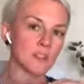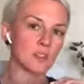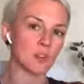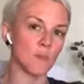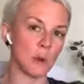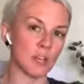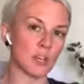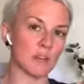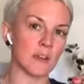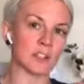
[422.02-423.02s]
is that your body and
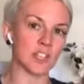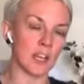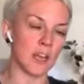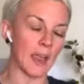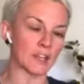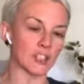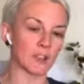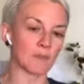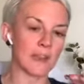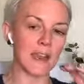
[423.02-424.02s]
your energy actually
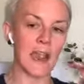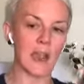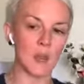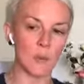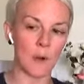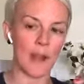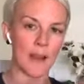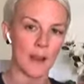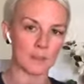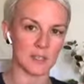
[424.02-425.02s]
recalibrate
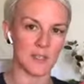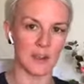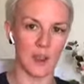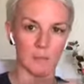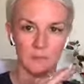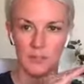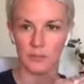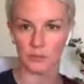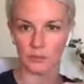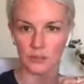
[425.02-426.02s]
up to that up
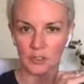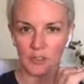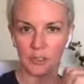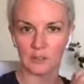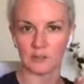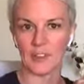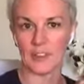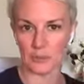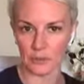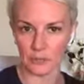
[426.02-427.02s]
leveled
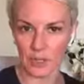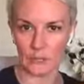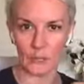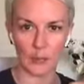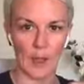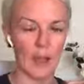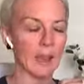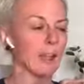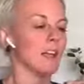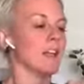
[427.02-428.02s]
level, if you like.
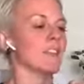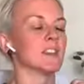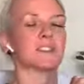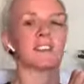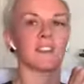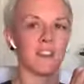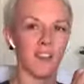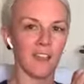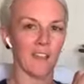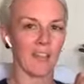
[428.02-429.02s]
And then it's like,
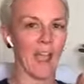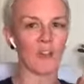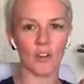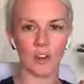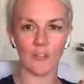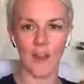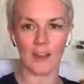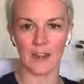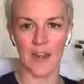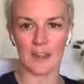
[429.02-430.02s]
okay, like how can I find
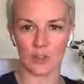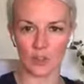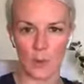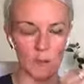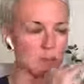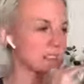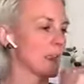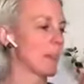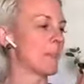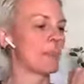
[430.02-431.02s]
an extra 20%?
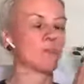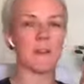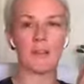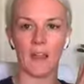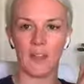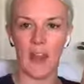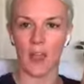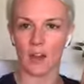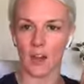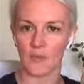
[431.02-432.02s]
And then you'll find that. And then how
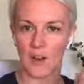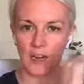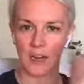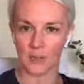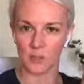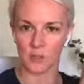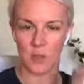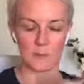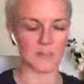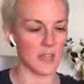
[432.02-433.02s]
can I find an extra
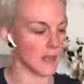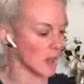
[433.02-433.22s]
20%?